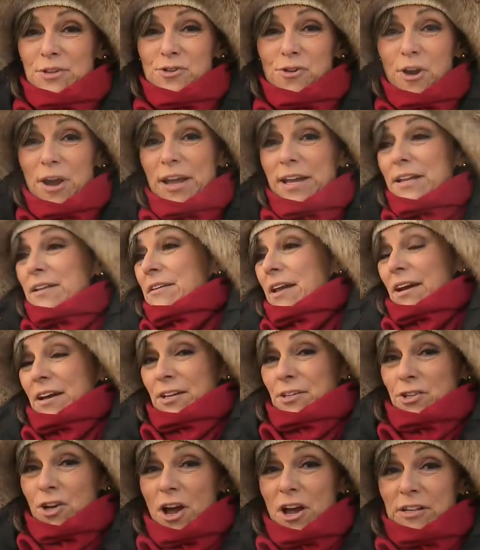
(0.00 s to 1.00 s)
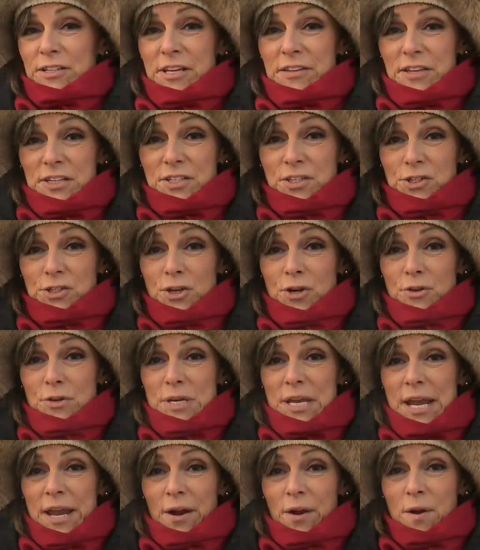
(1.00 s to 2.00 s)
try and uh, talk to this
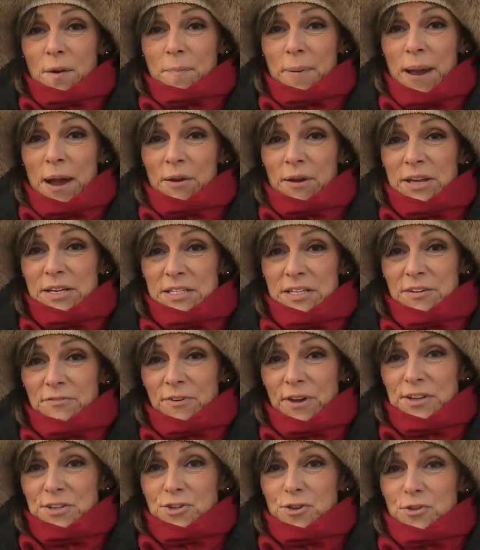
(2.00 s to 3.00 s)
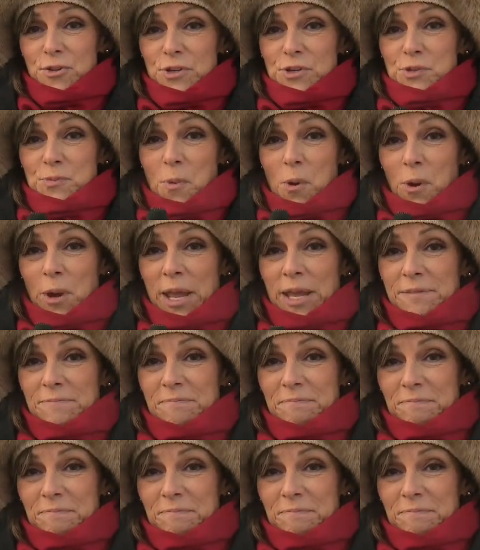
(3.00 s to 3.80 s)
student here about his adventure this morning.